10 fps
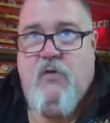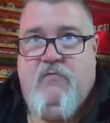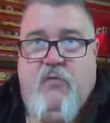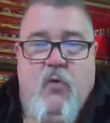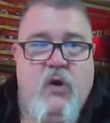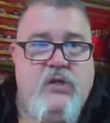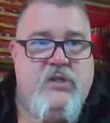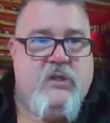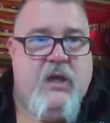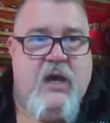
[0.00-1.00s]
avoid
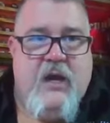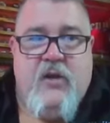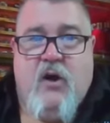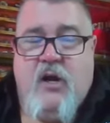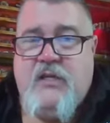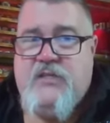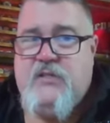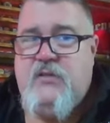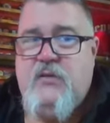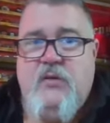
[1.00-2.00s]
July and August